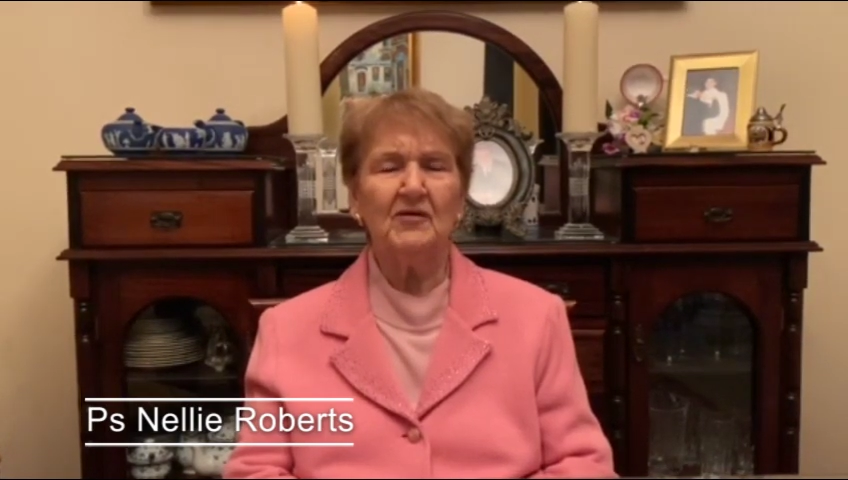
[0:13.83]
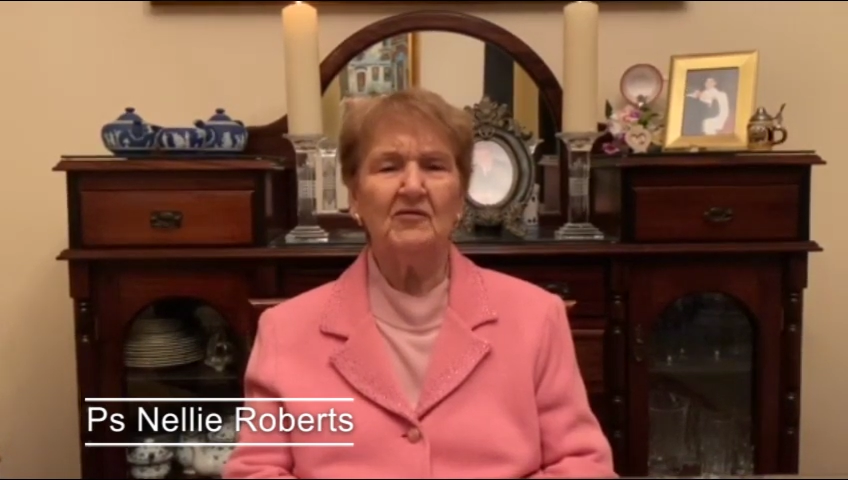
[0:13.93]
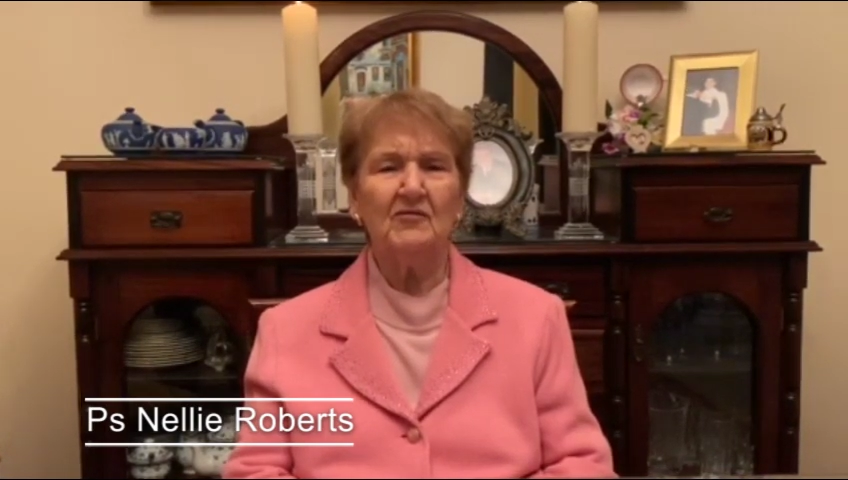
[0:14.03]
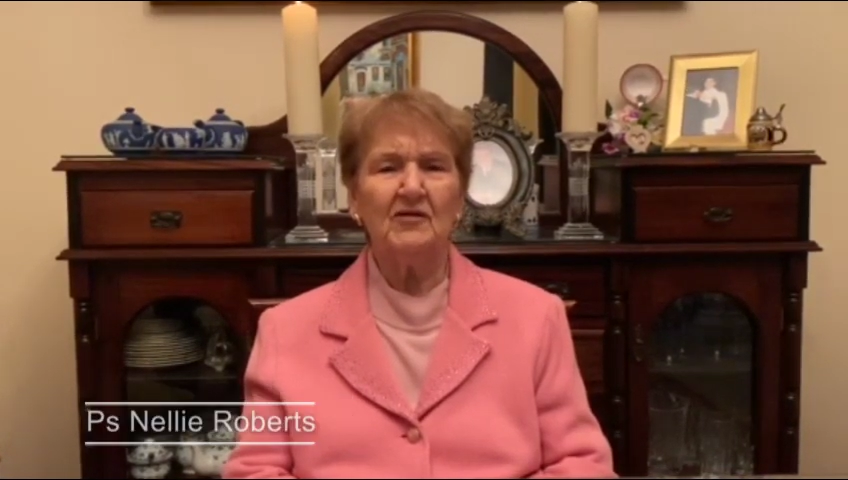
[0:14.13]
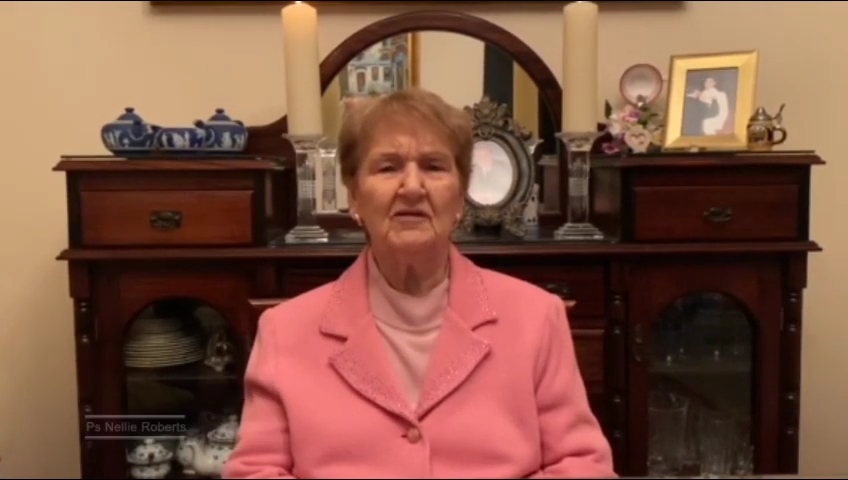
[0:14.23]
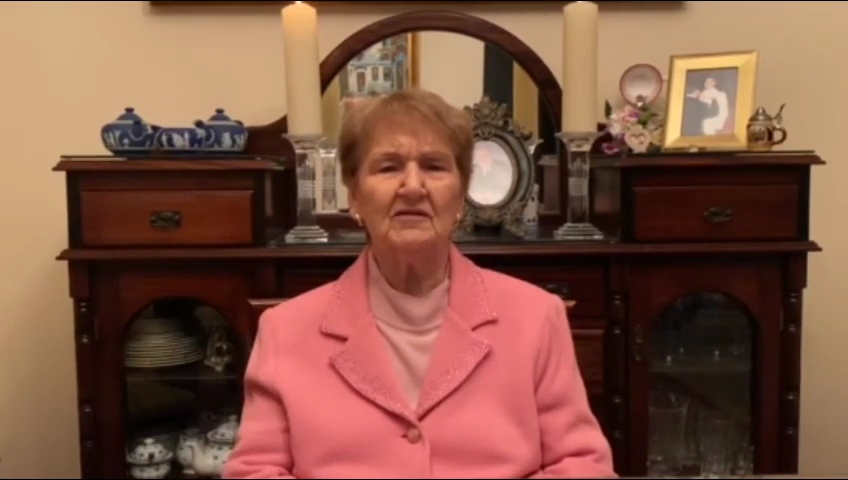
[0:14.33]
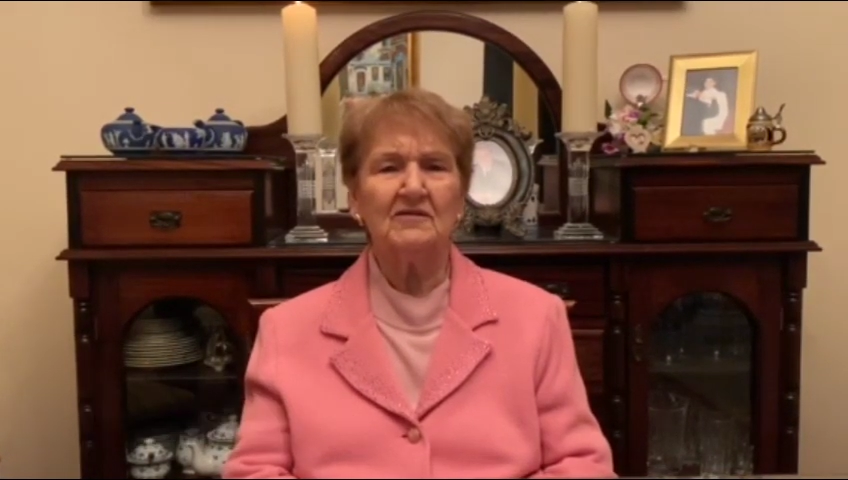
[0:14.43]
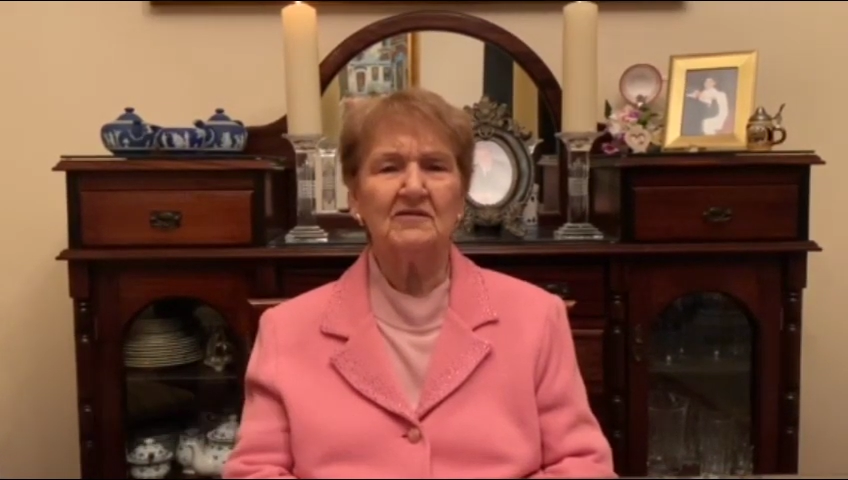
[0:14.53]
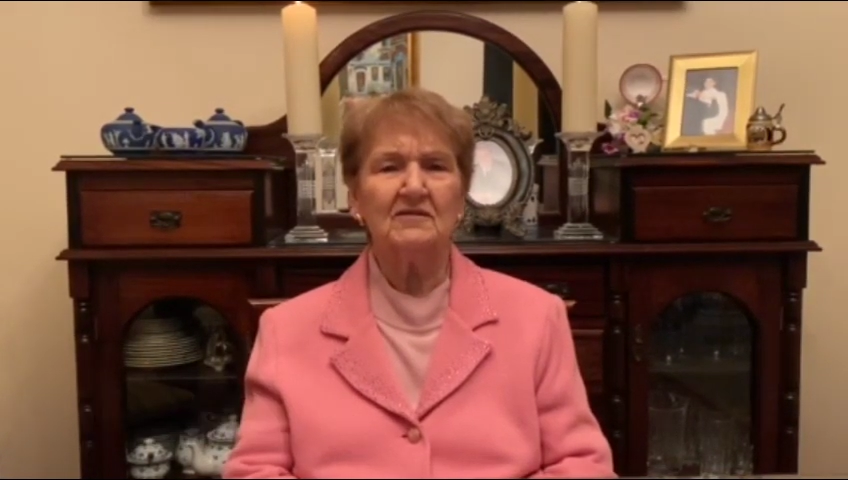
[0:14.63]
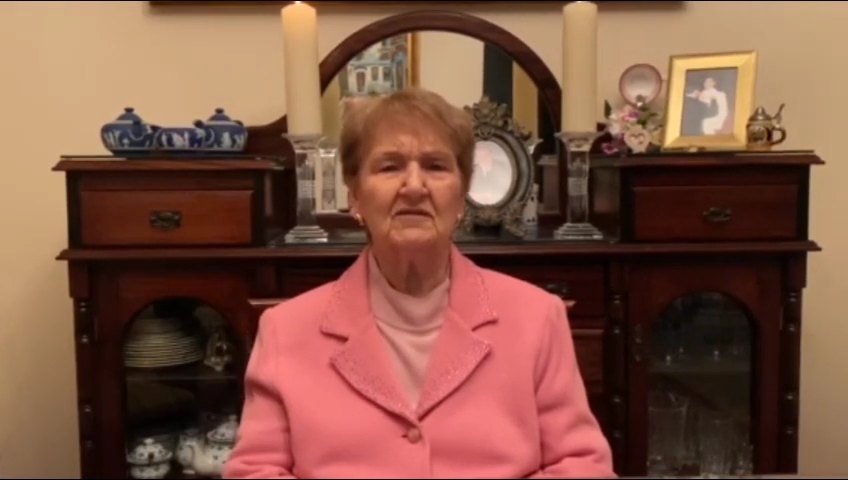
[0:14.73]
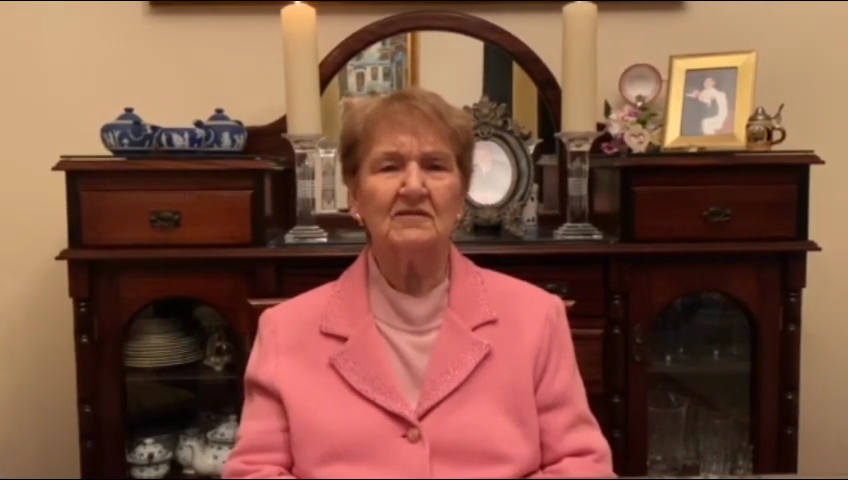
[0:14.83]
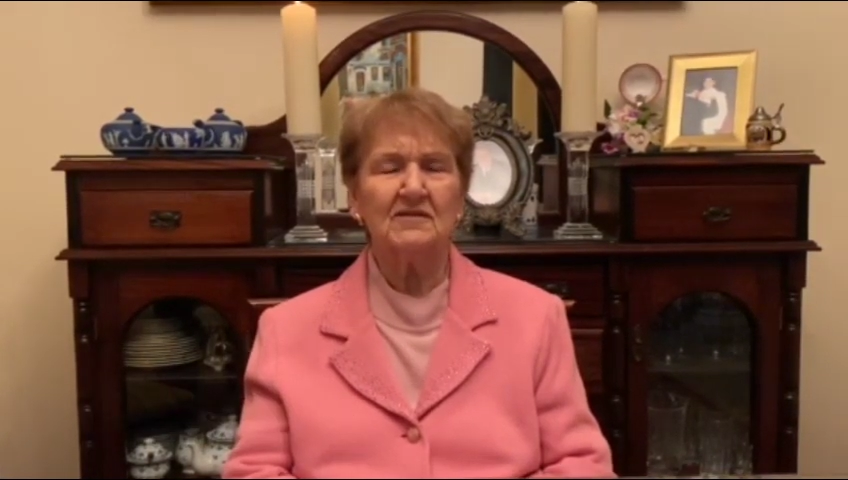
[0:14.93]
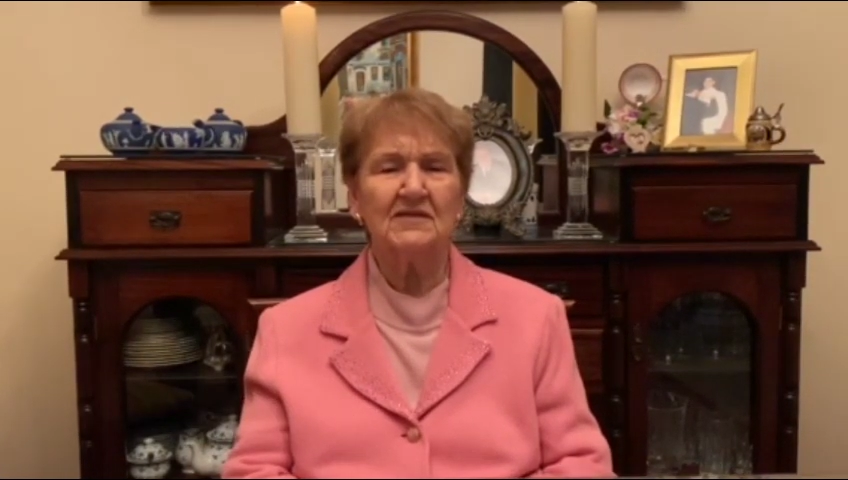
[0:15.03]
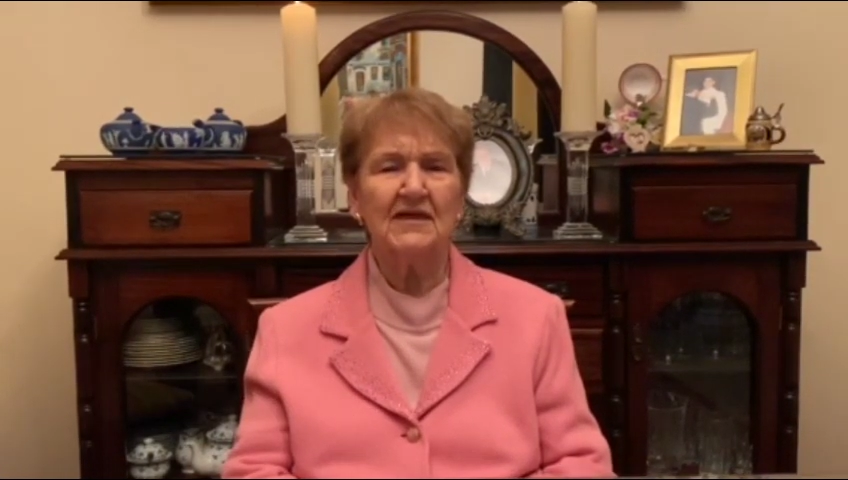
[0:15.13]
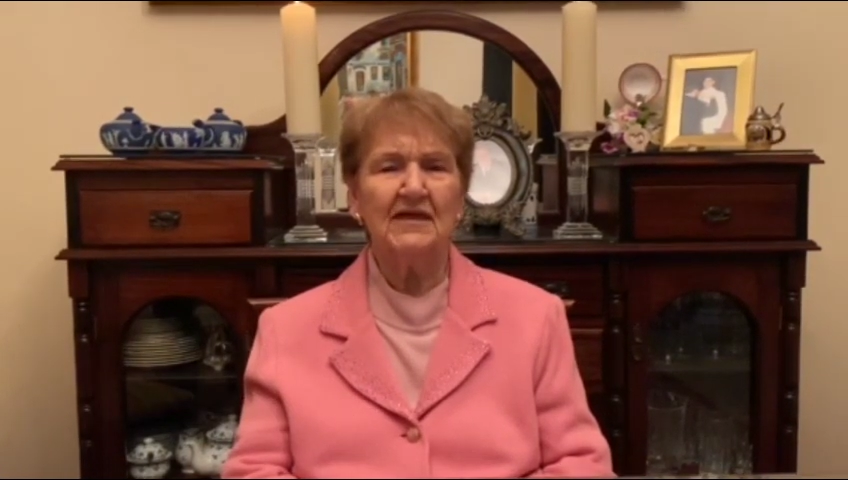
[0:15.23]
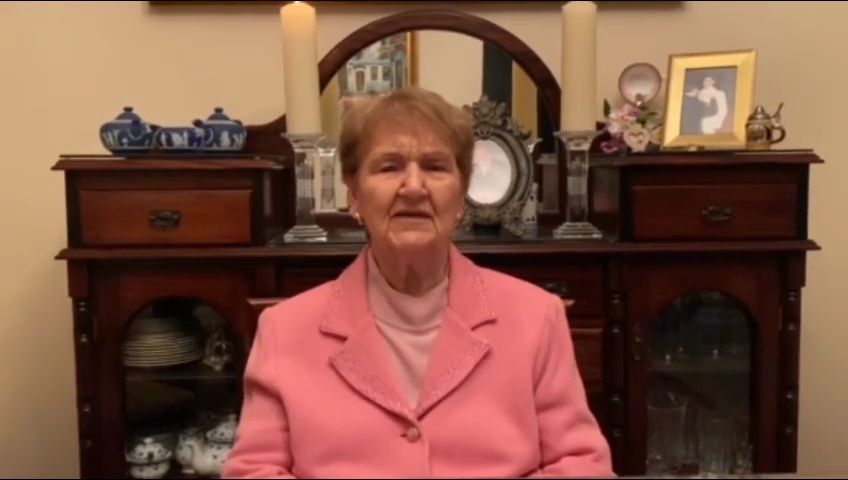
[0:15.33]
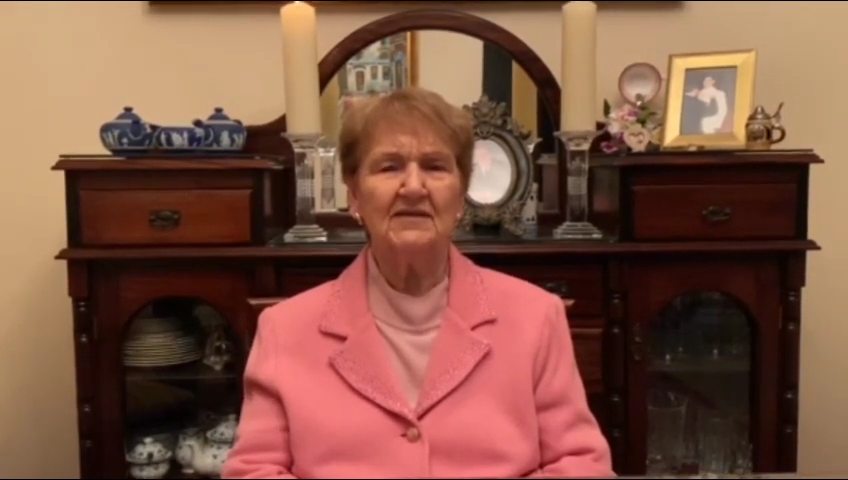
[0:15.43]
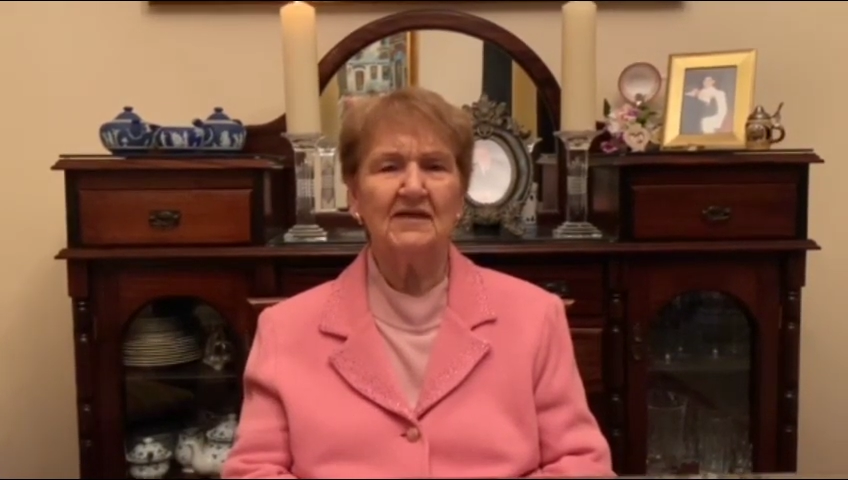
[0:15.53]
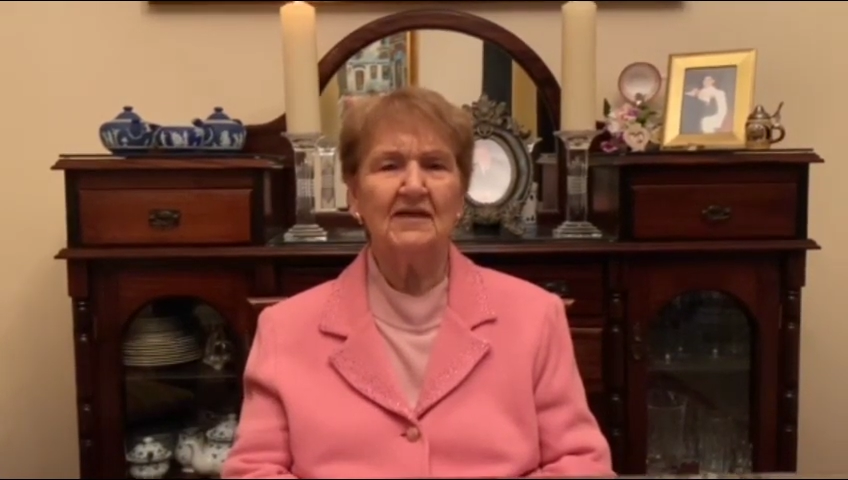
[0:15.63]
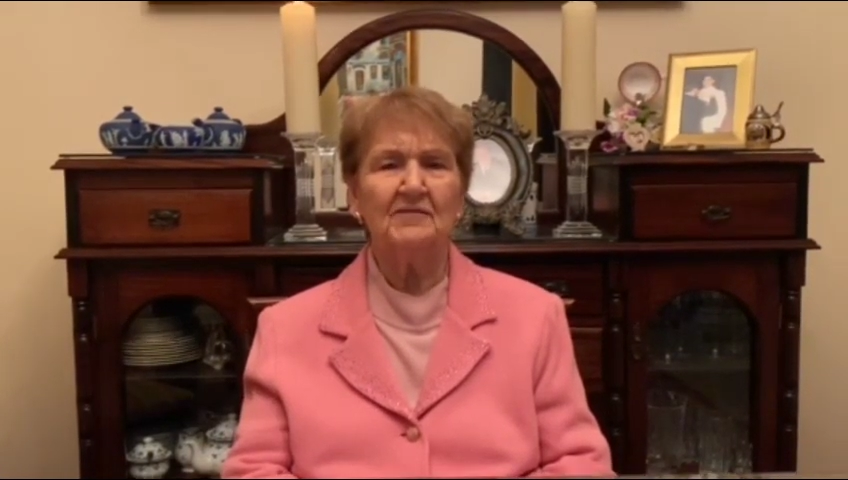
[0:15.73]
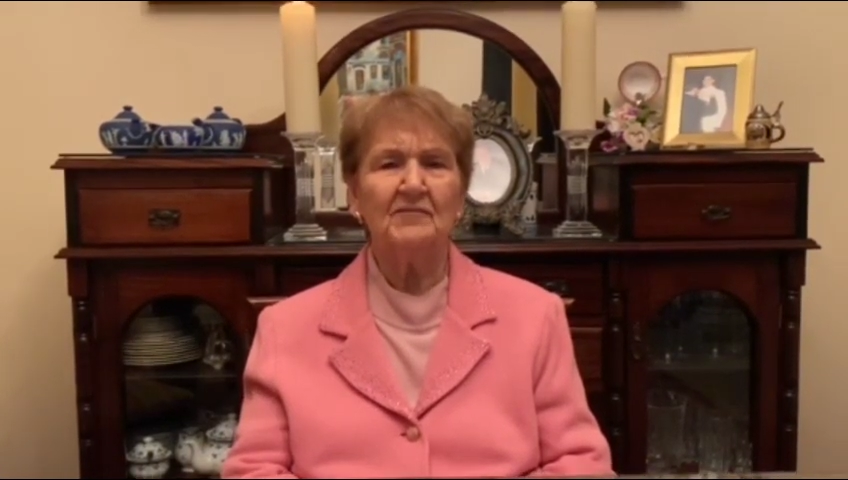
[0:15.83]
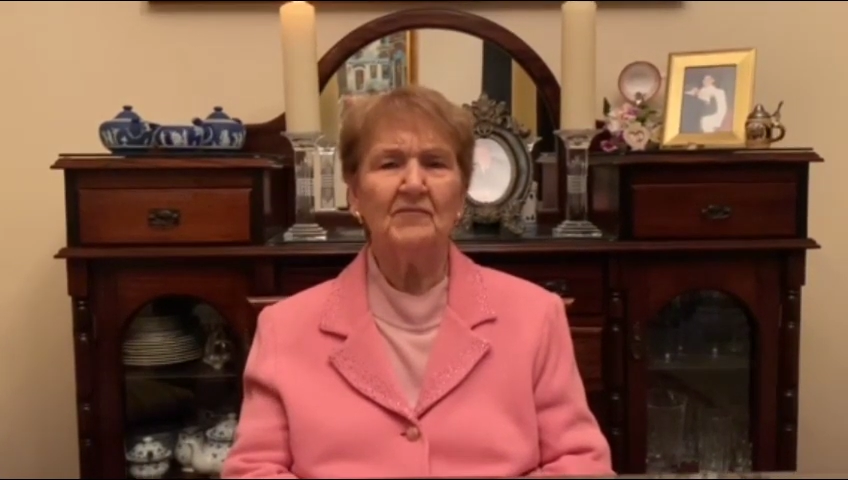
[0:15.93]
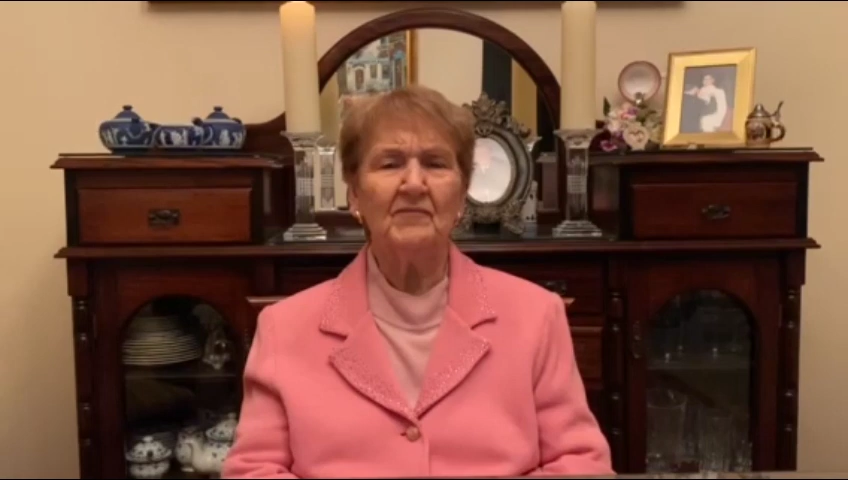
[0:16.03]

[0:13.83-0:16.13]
her at this sad time.